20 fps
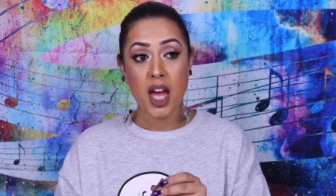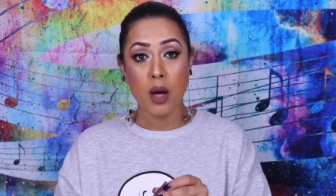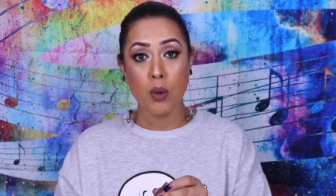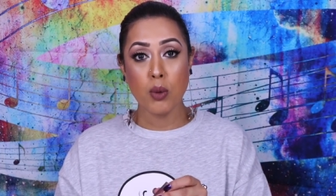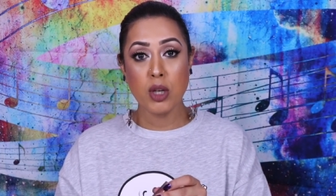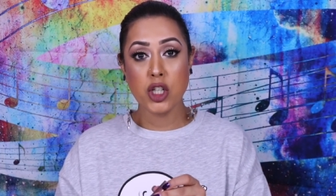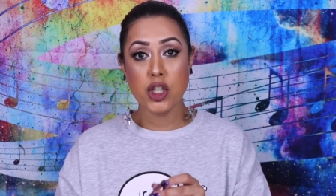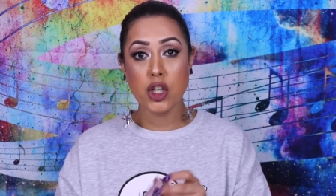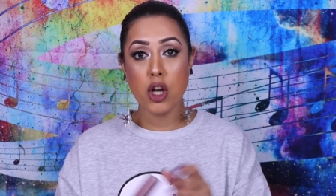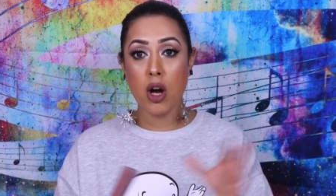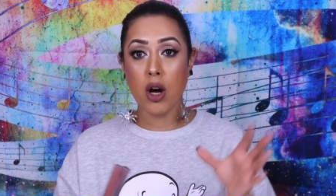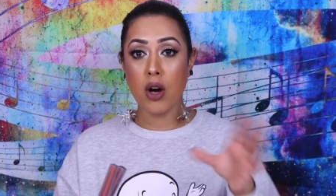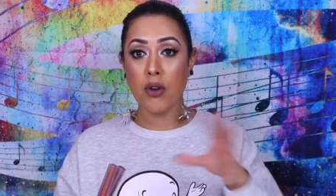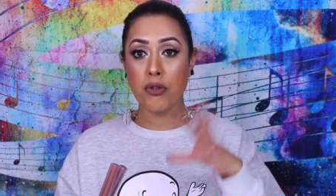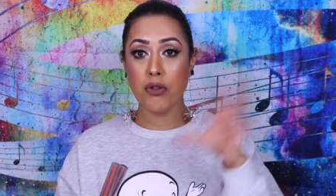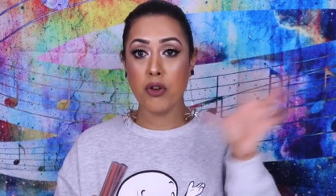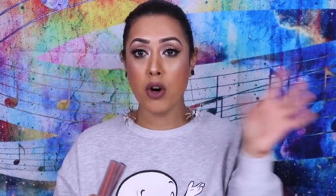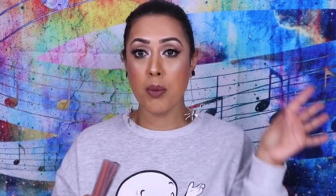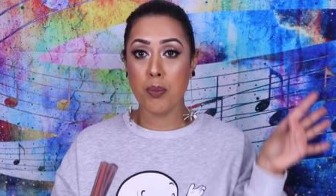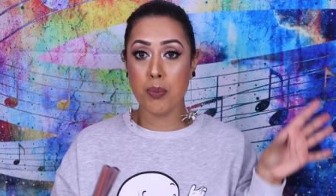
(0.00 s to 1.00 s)
which are
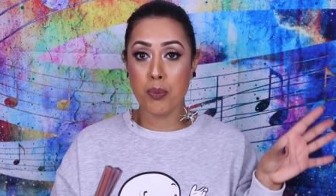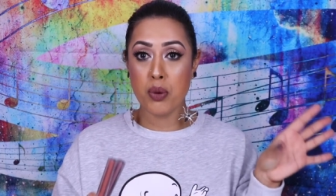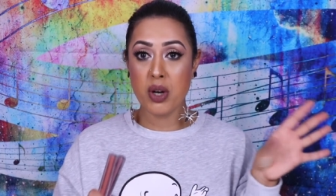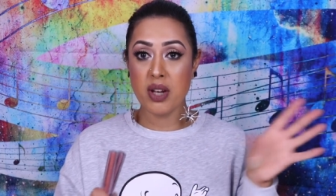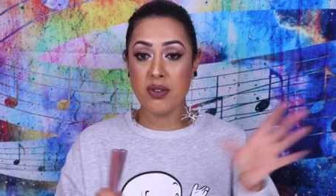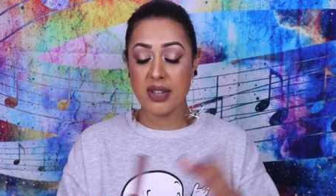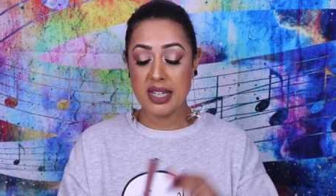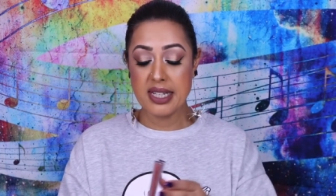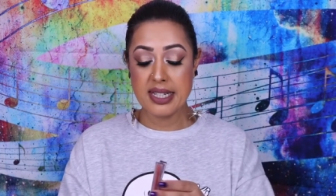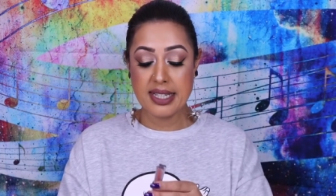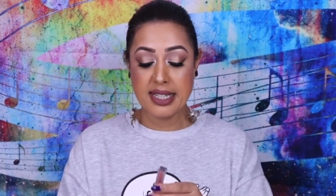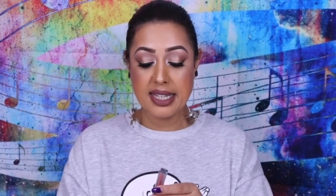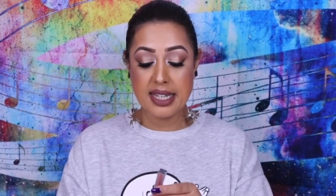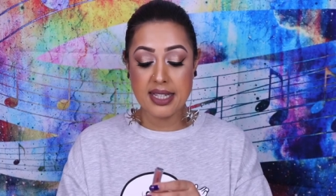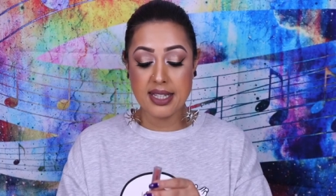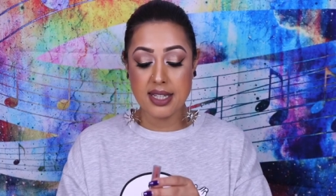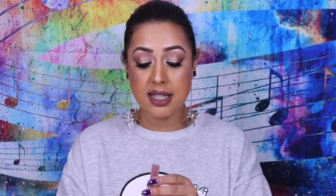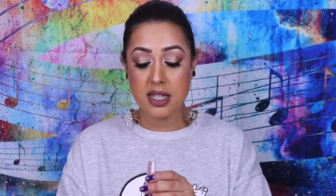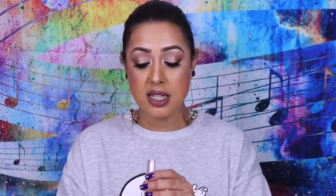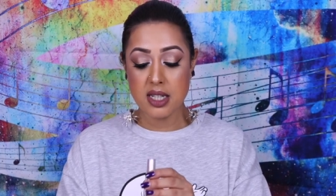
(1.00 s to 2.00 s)
from previous
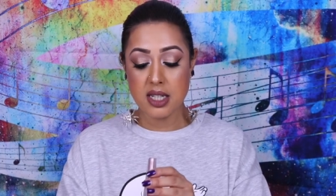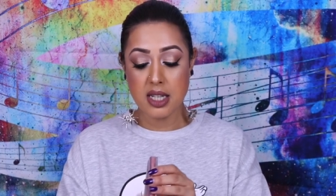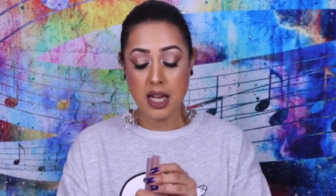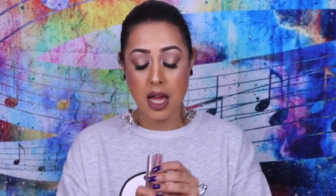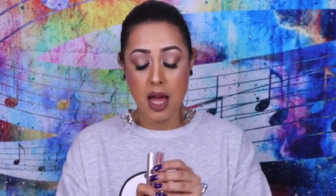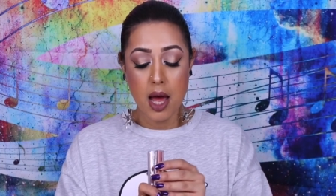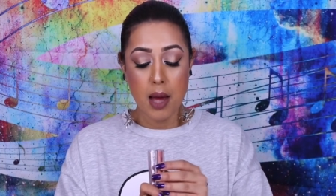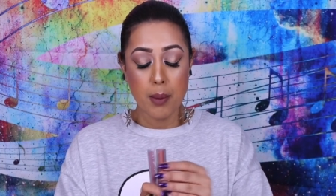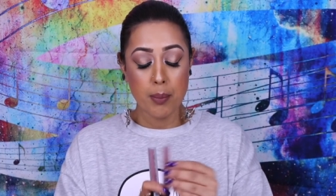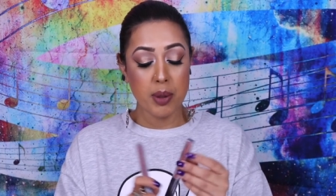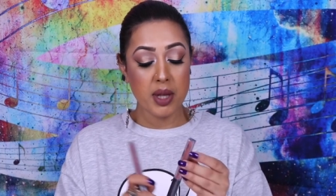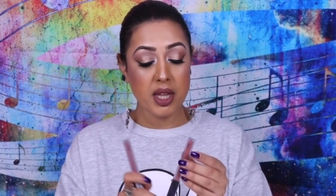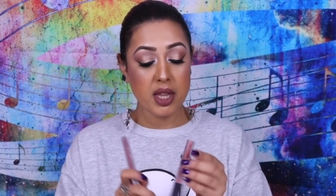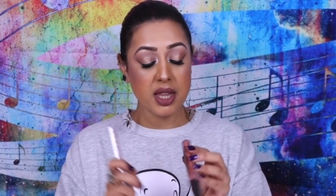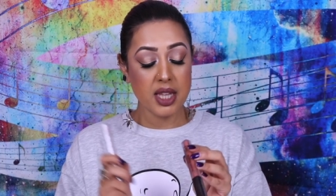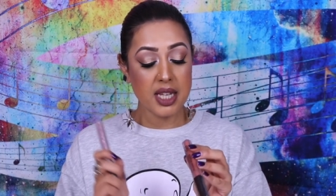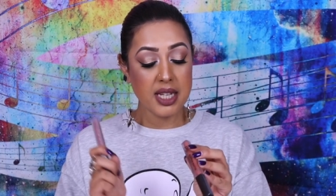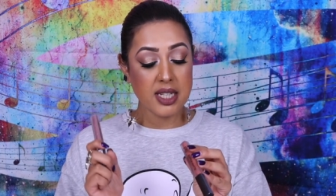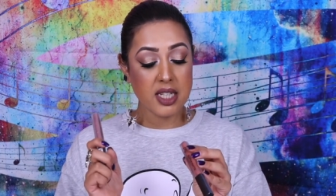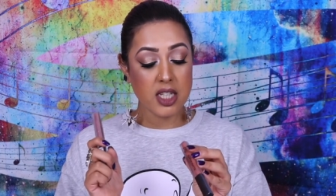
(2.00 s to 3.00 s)
seasons
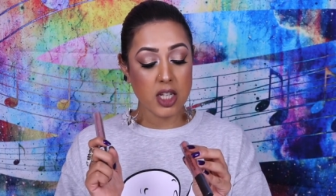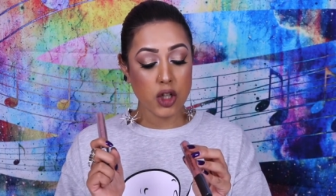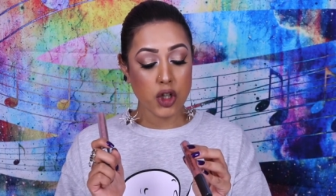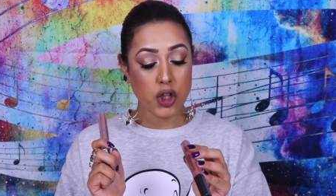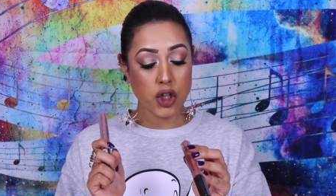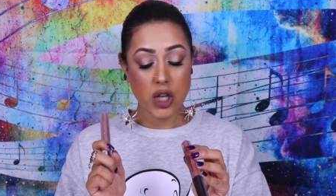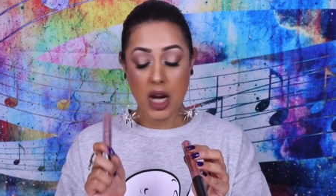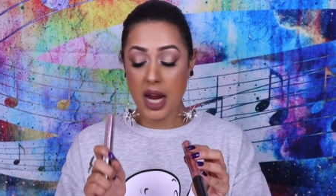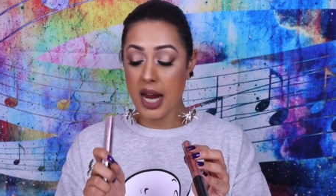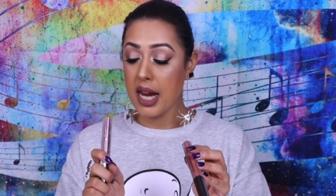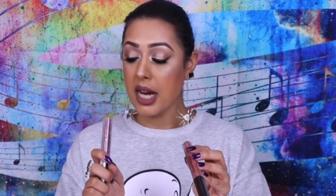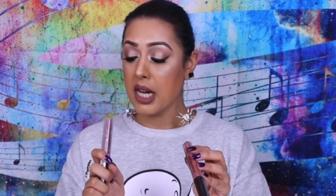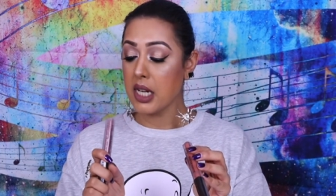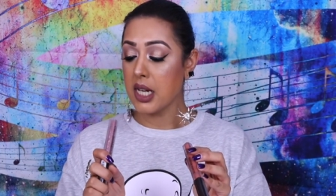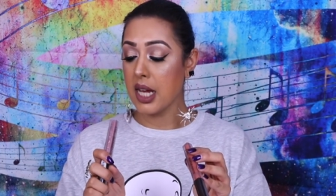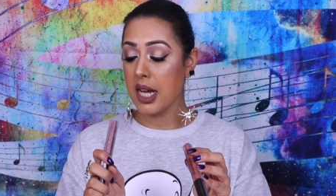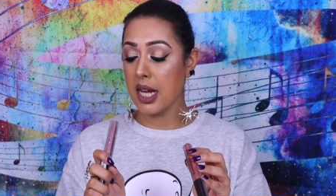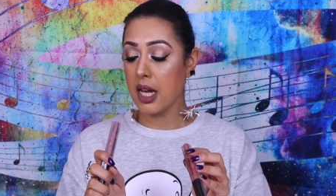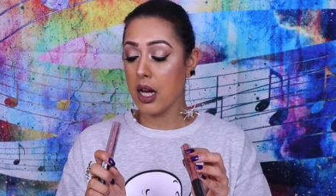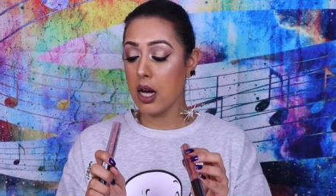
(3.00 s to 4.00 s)
but this shade
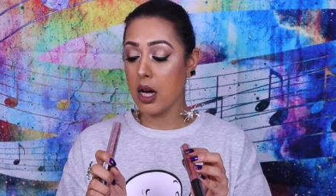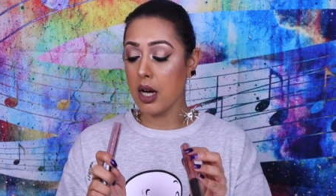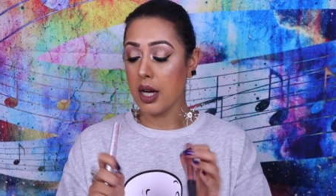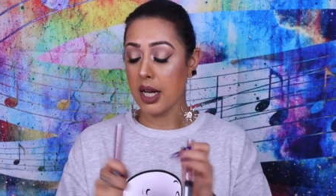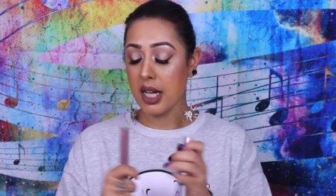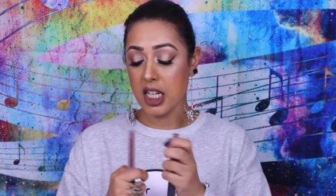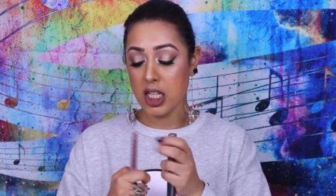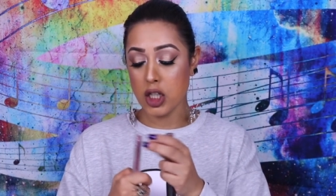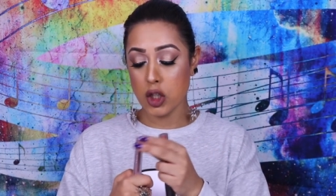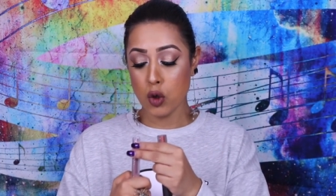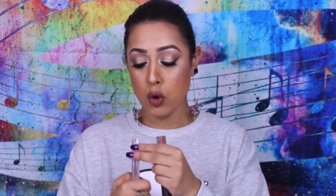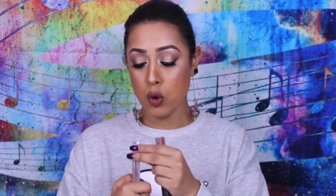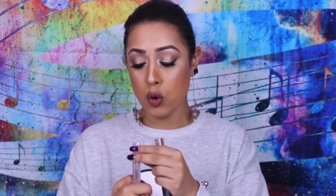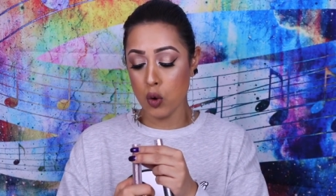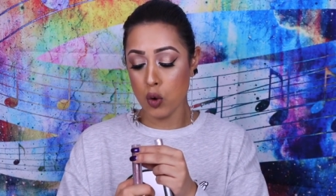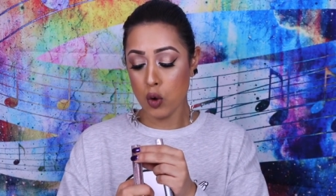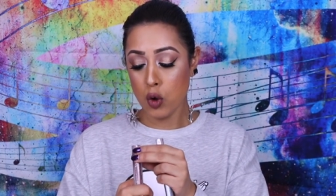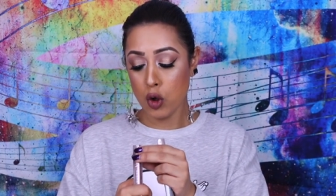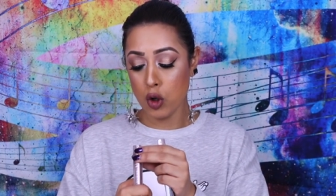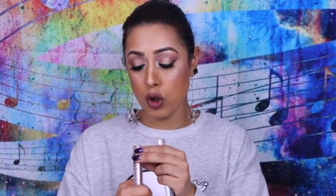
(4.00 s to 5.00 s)
here is
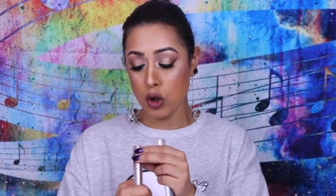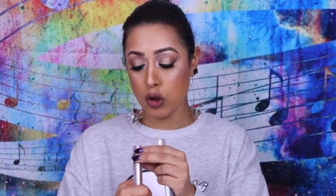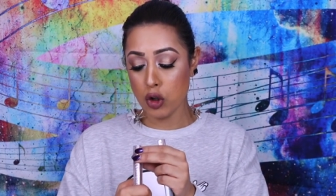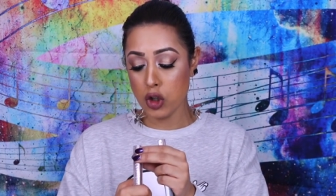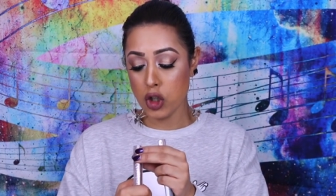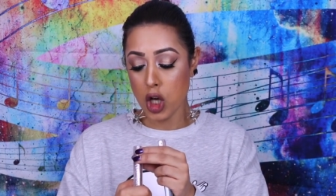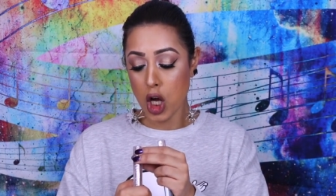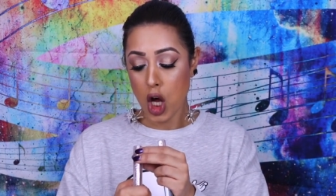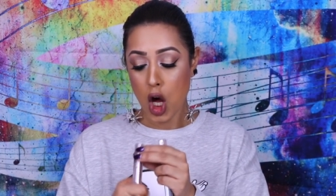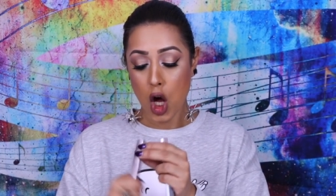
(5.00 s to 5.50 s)
called